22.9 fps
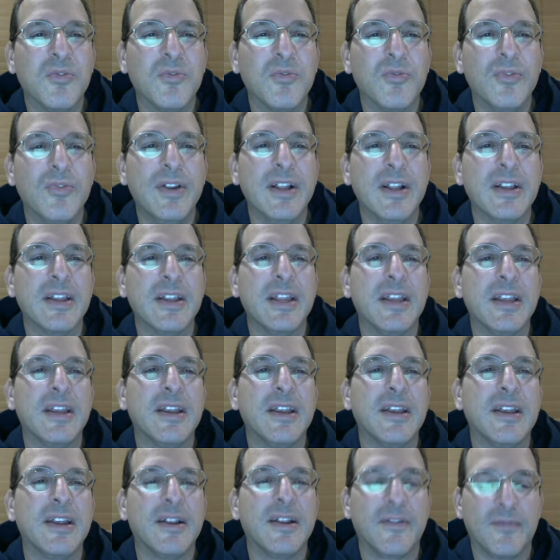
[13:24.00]
really,
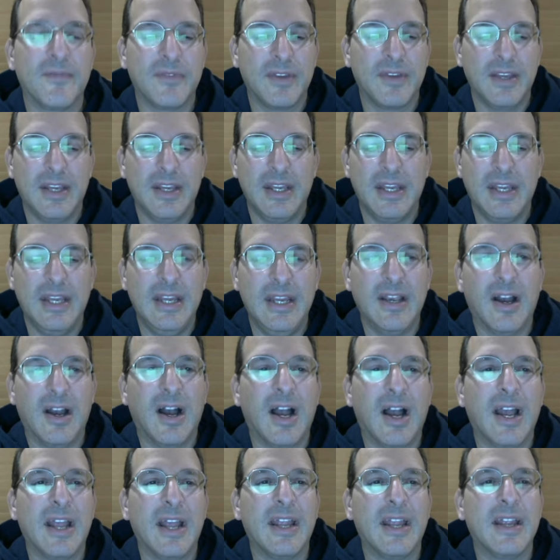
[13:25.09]

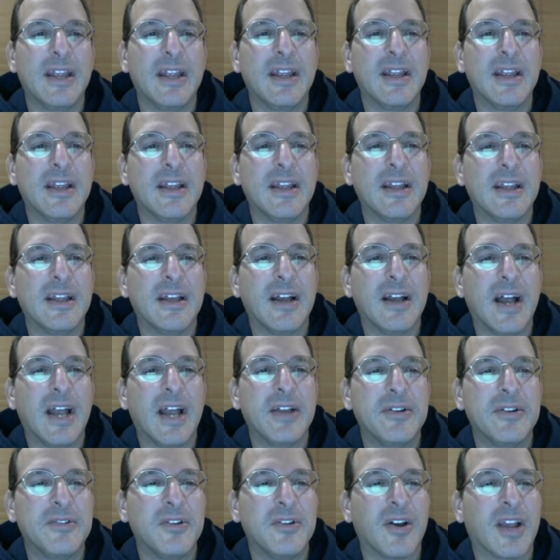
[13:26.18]
E-I,
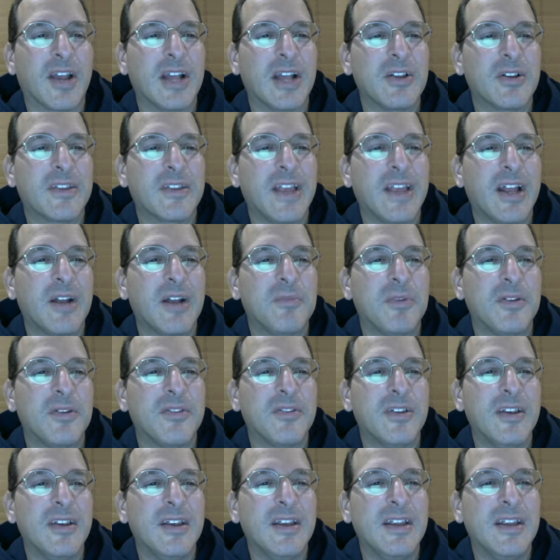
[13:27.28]
eider duck. I looked that up once.
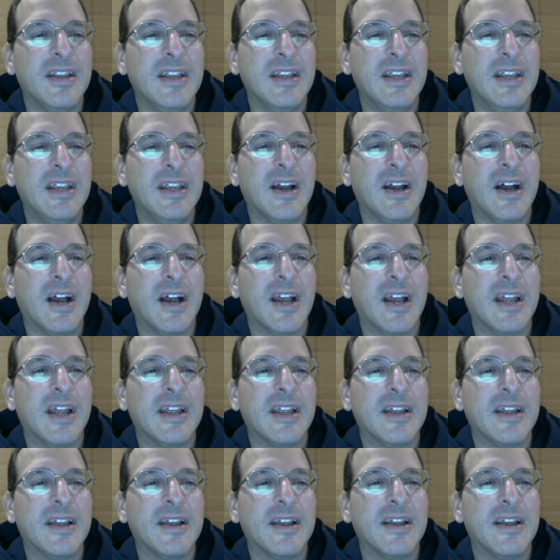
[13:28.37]
E I
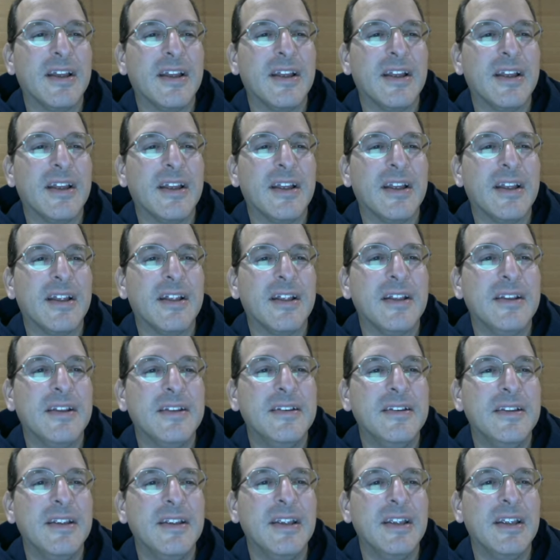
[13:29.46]

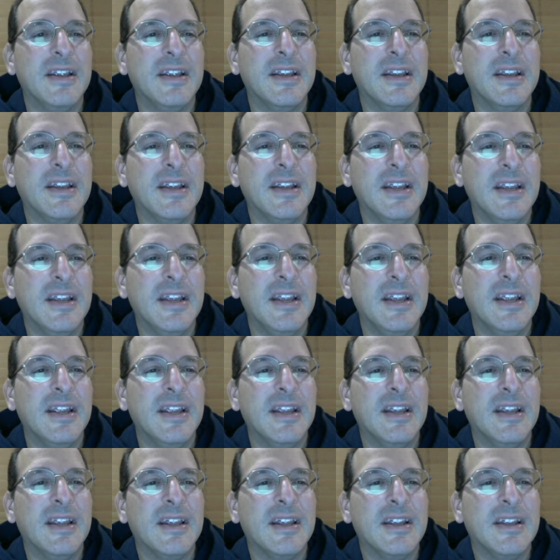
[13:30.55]
D E
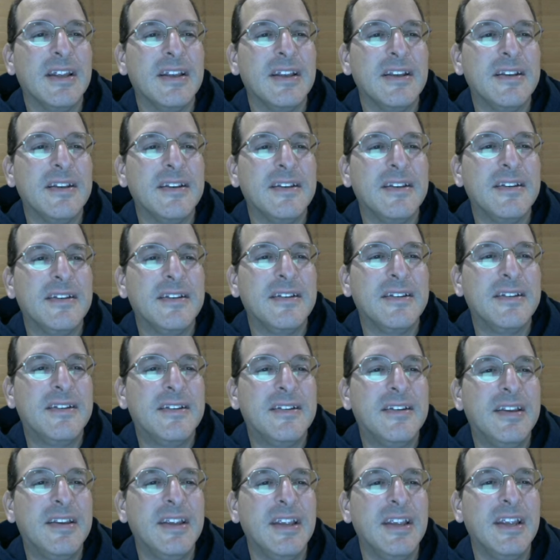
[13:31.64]

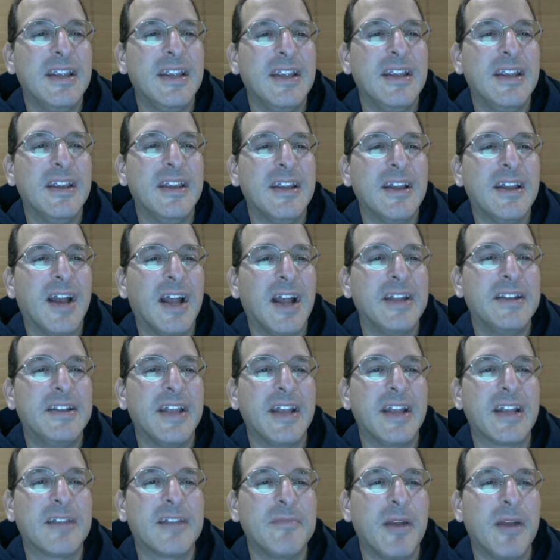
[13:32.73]
T,
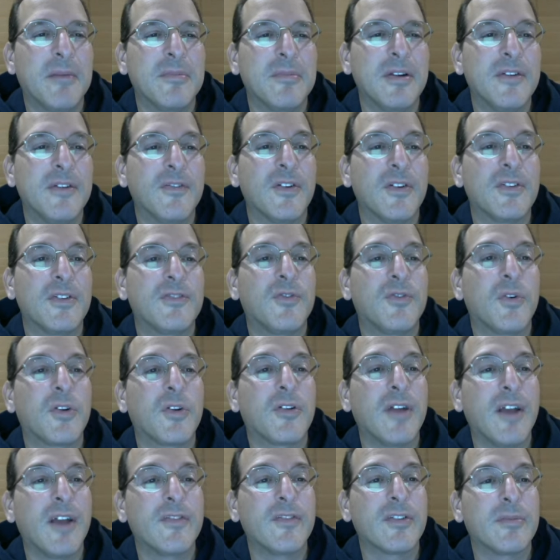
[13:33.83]
eidetic memory versus
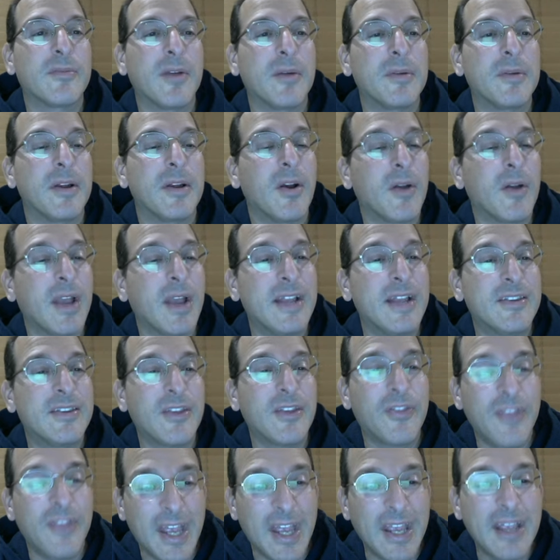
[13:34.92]
photographic memory. Okay, it's a
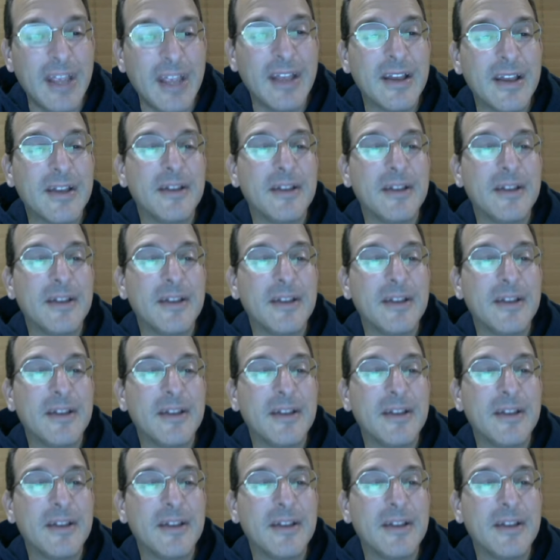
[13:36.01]
thing.